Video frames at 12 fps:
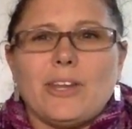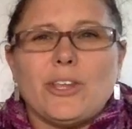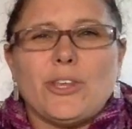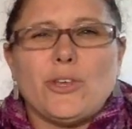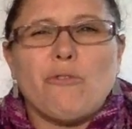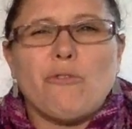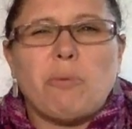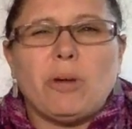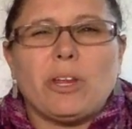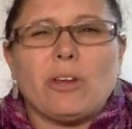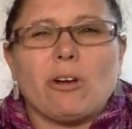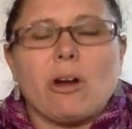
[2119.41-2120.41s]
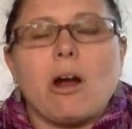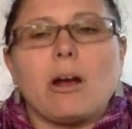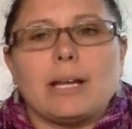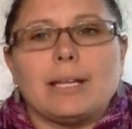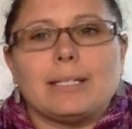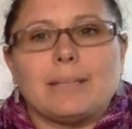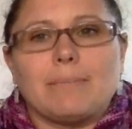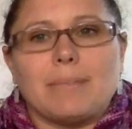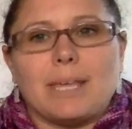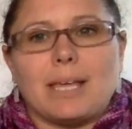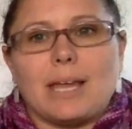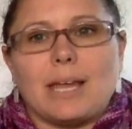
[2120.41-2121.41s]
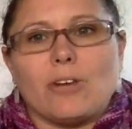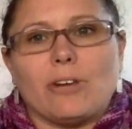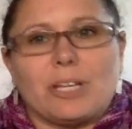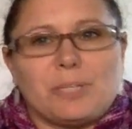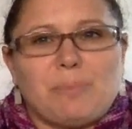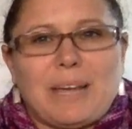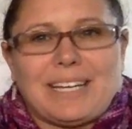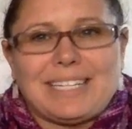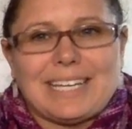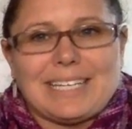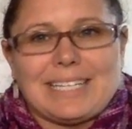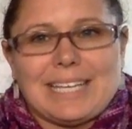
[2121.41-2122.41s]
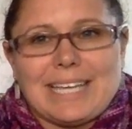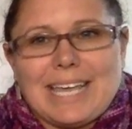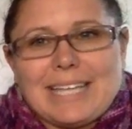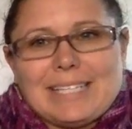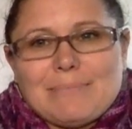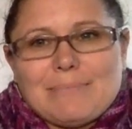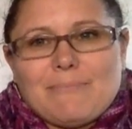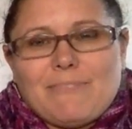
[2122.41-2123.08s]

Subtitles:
you've put your heart into something and you're expecting to get some